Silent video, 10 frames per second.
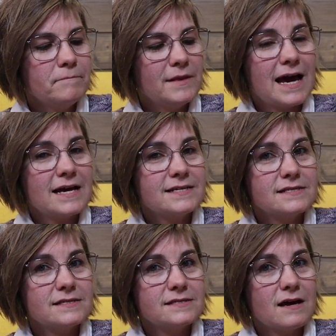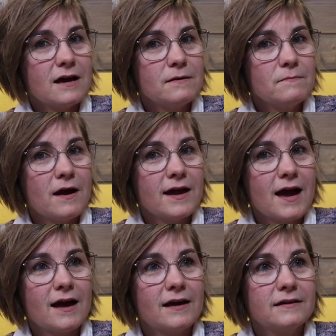Last time I
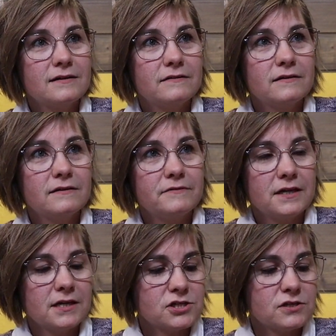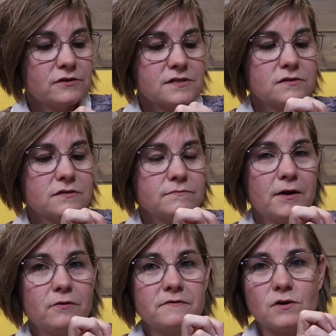had finished a
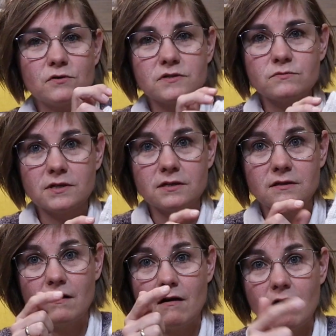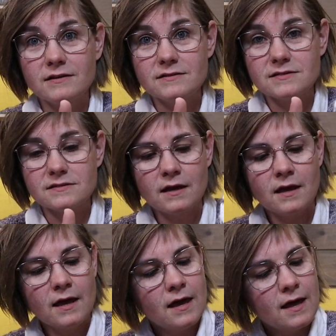pair of socks with hearts,
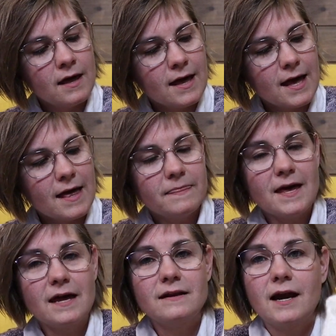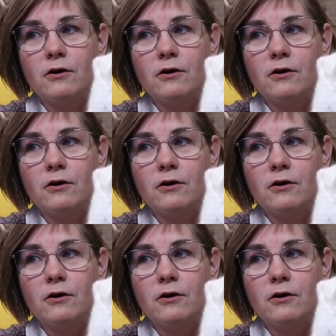and then there are